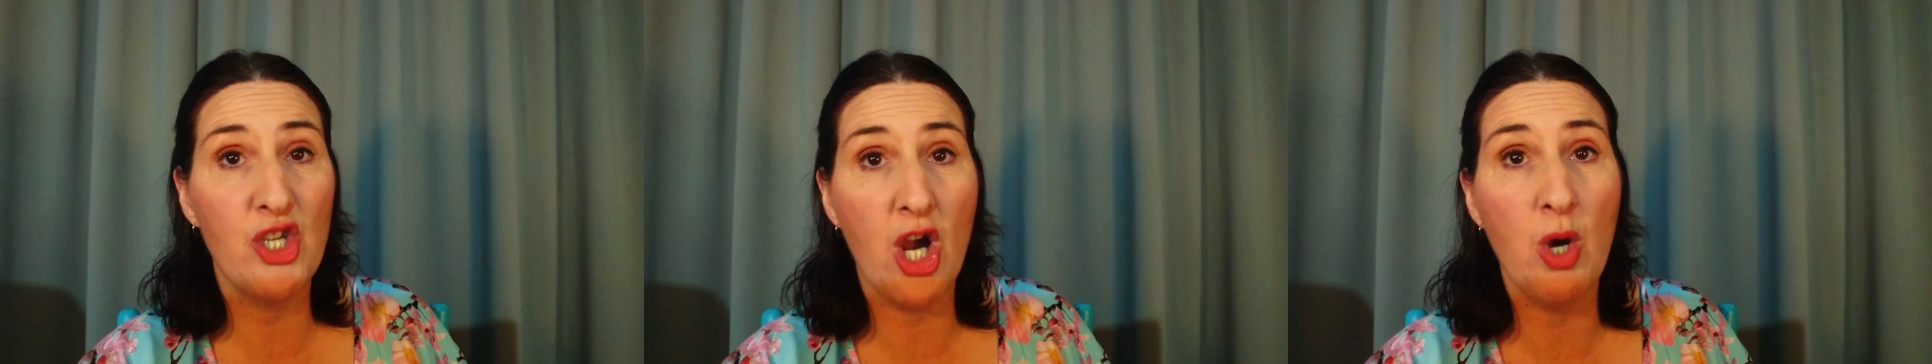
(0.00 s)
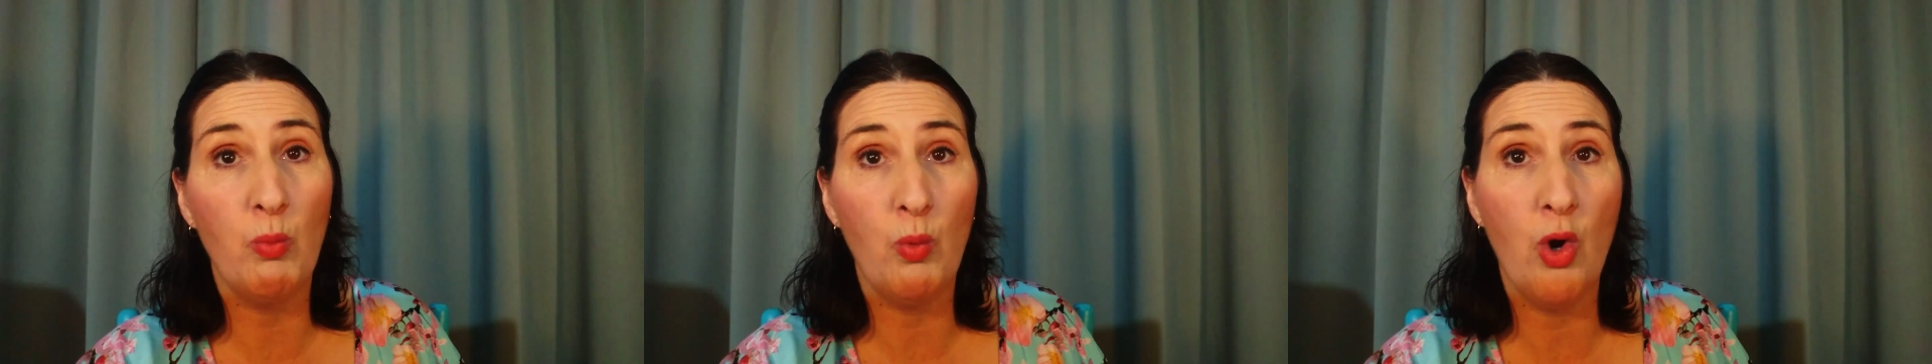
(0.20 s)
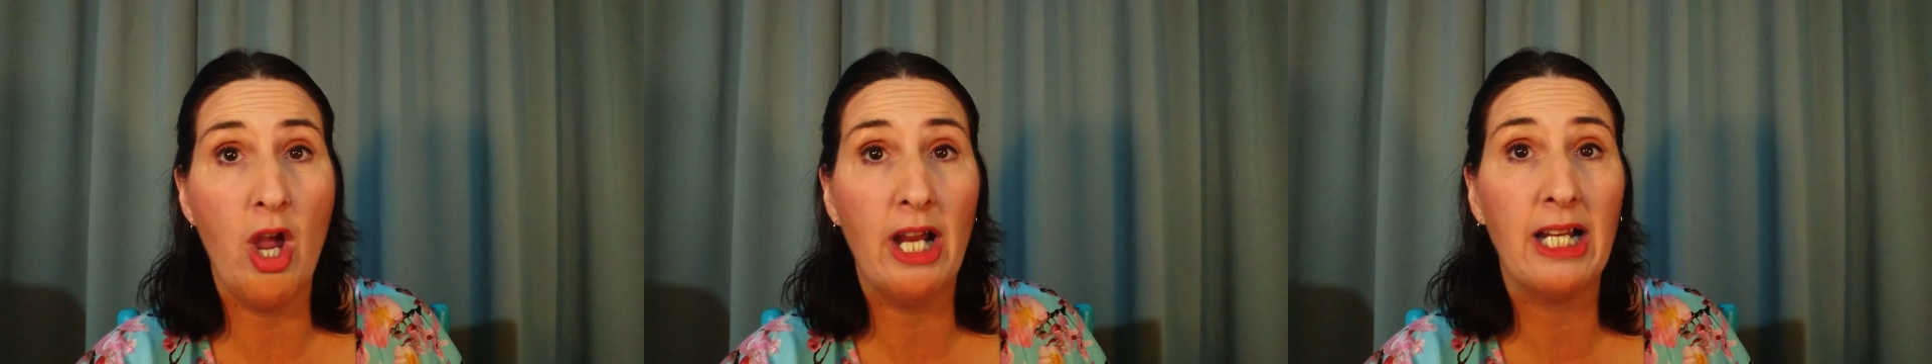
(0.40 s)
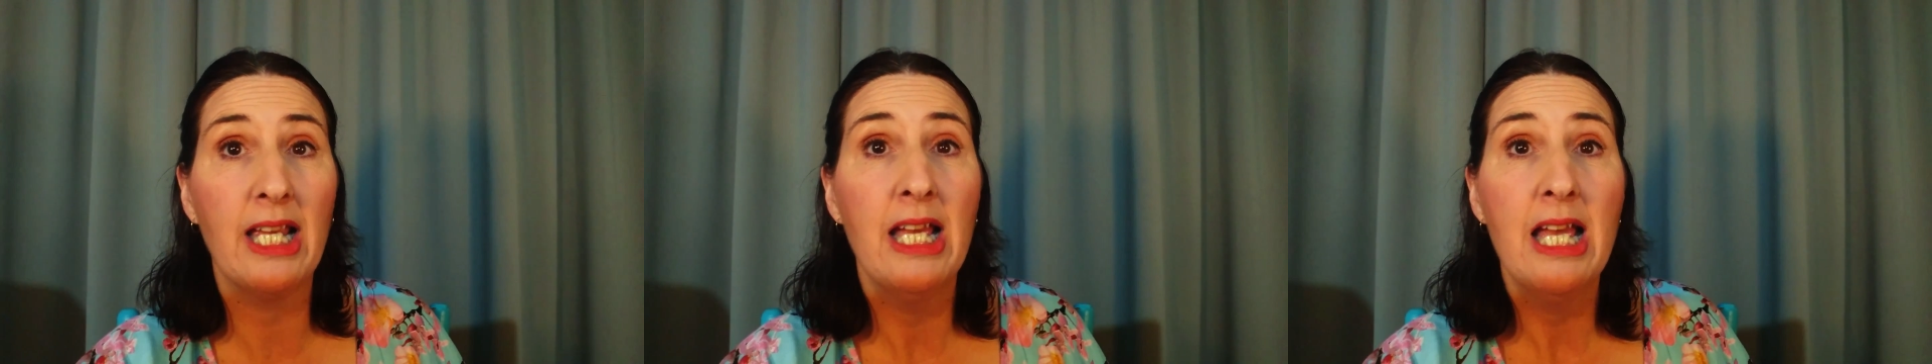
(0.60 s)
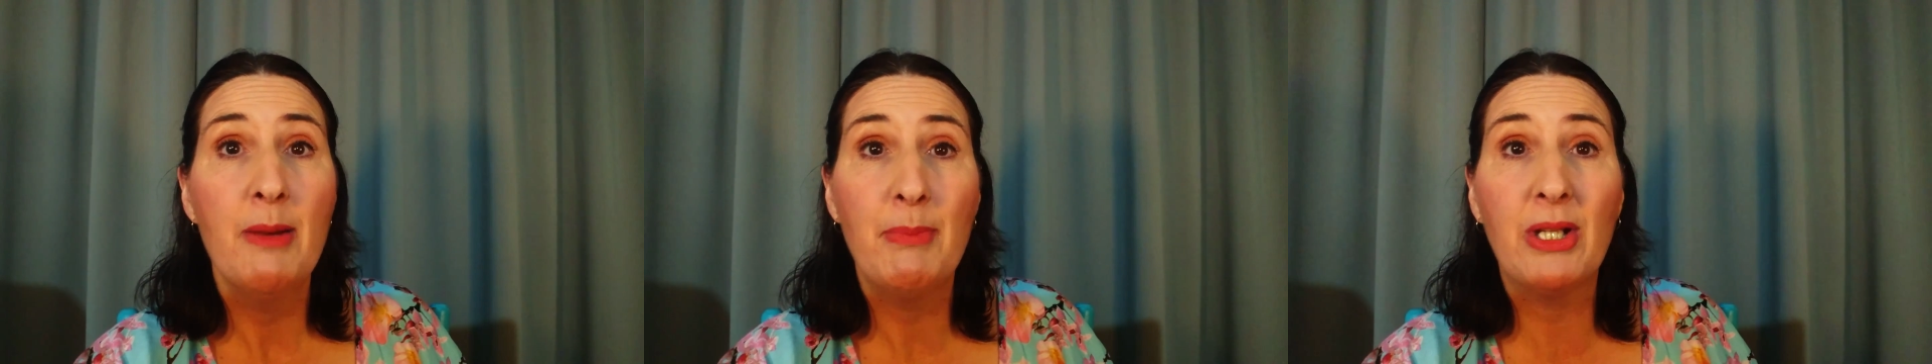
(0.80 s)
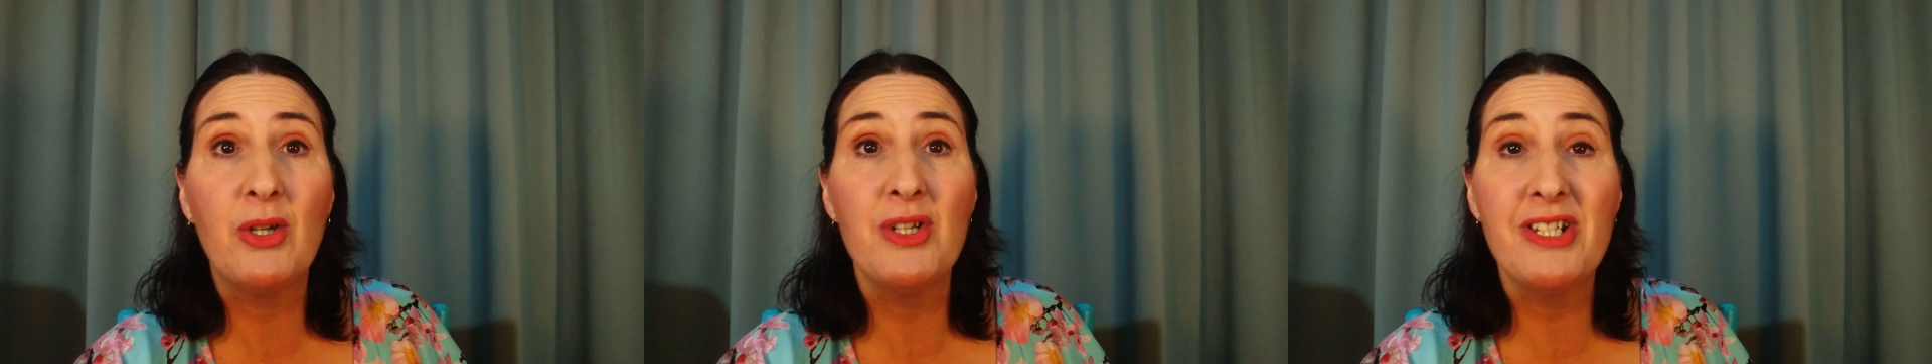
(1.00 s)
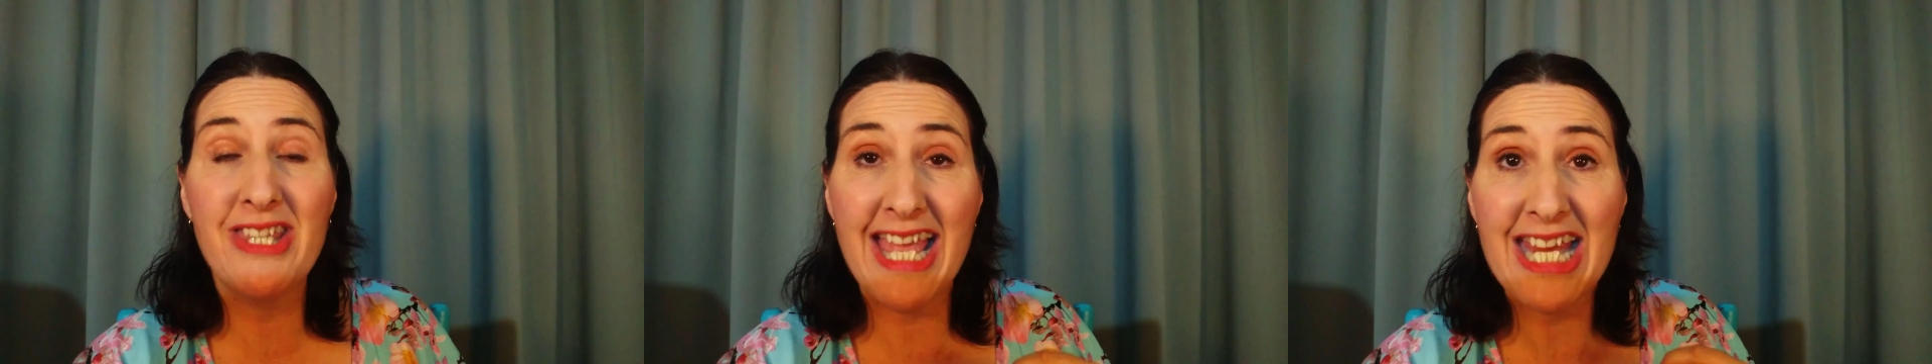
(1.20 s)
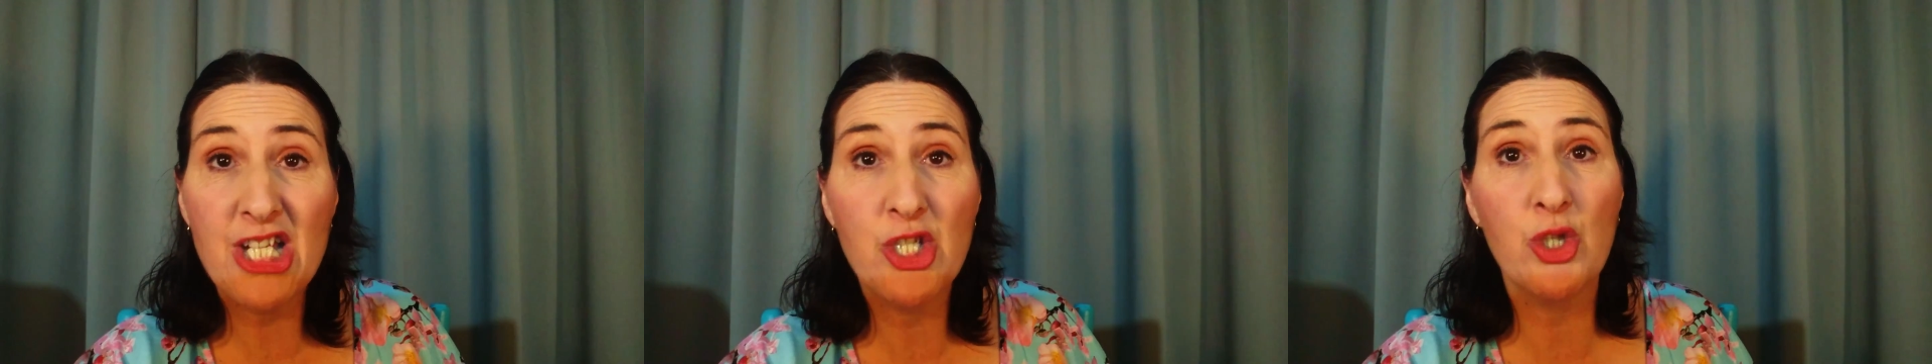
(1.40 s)
don't work, because
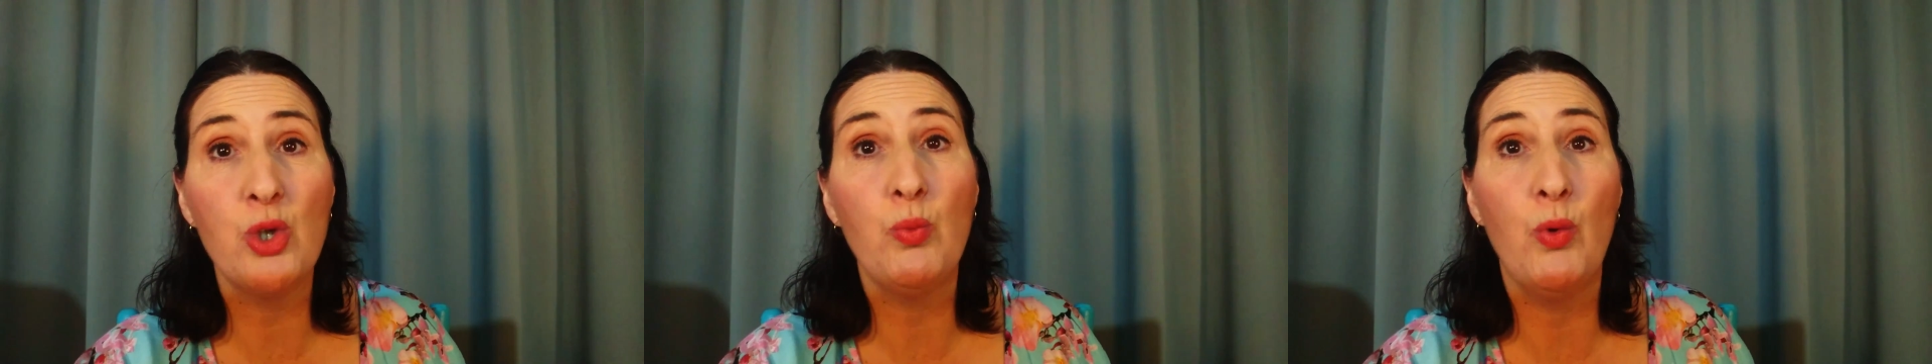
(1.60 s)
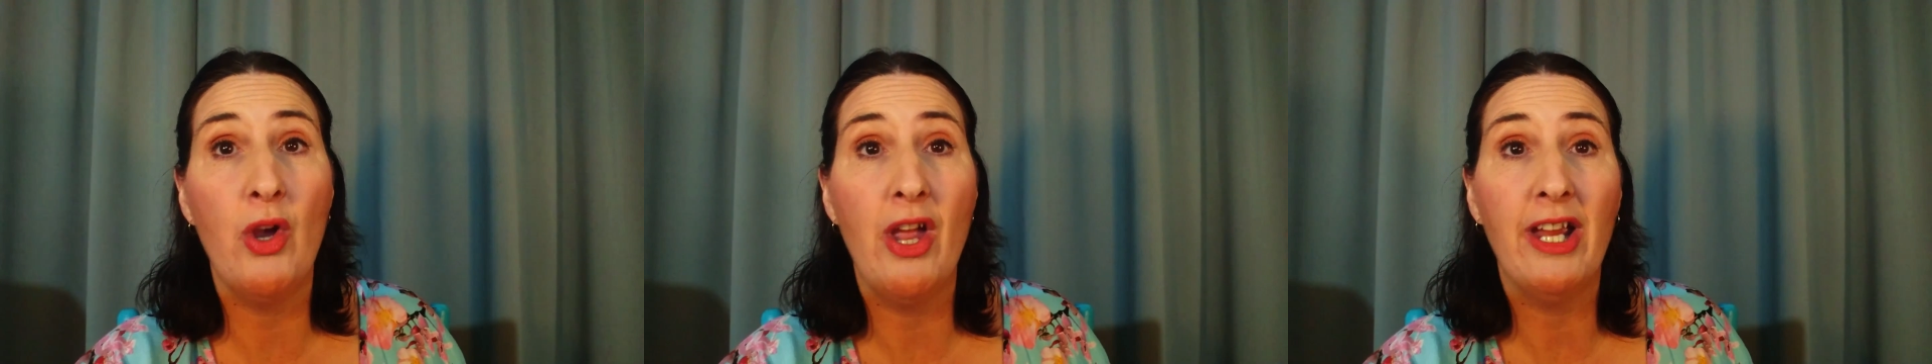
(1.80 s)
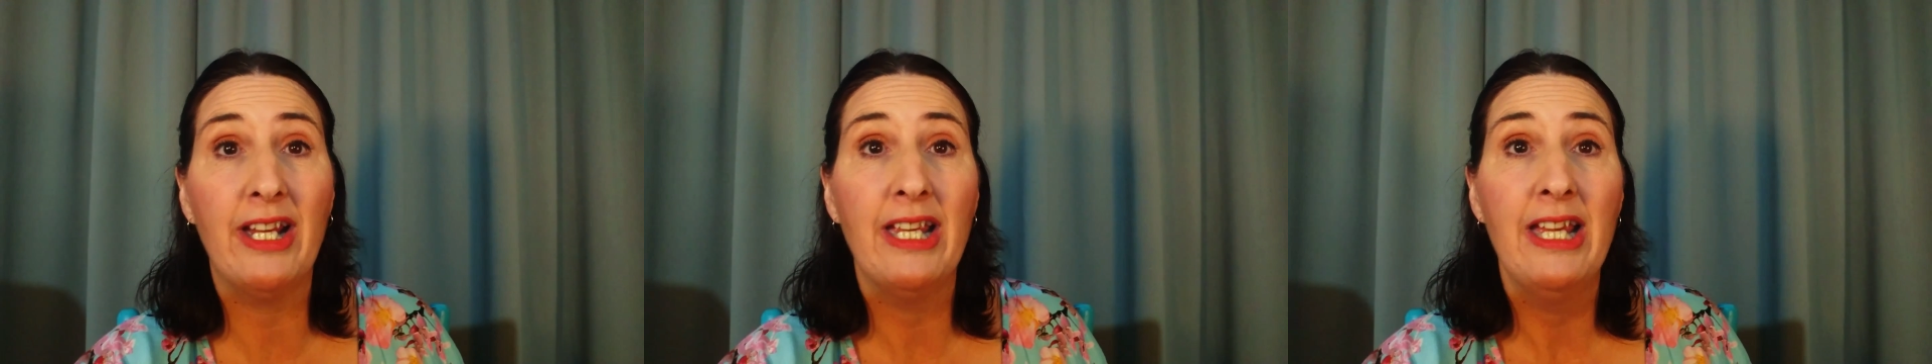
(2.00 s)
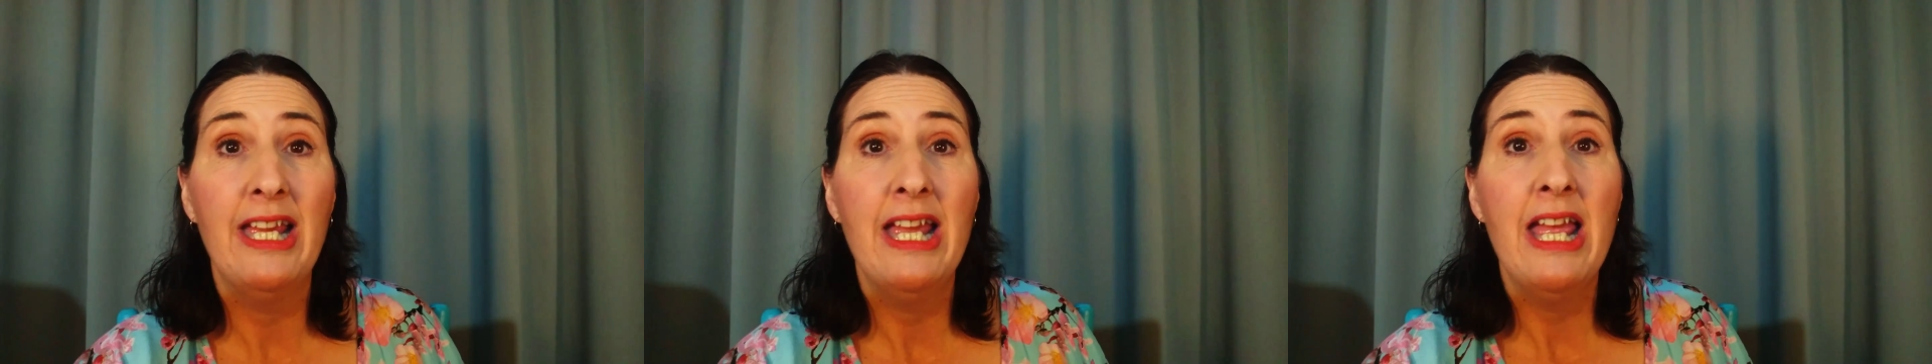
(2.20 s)
they do work.